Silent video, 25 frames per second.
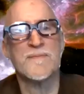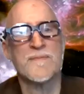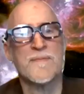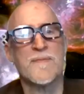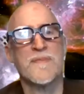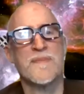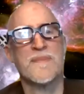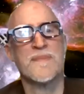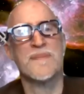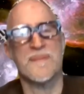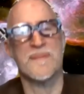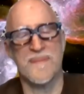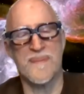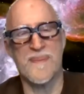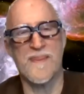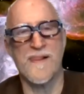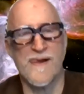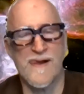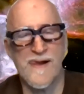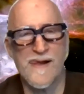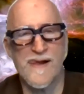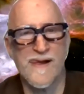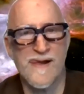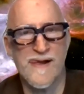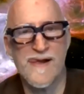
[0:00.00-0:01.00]
that was
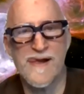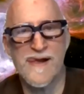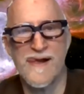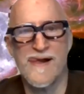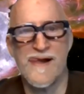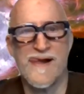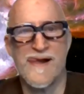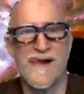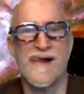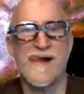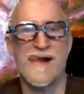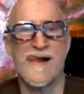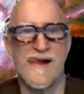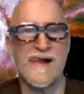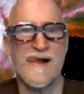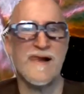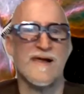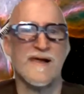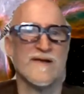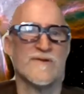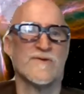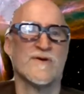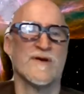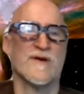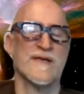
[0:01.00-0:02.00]
so bad, right.
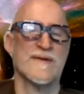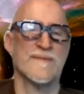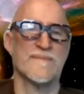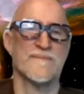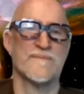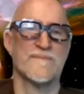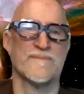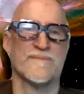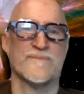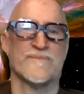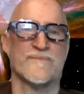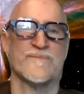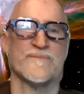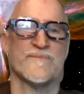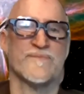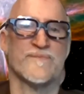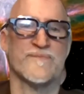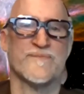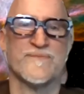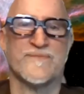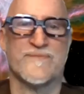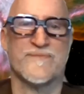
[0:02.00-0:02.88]
and I, I just I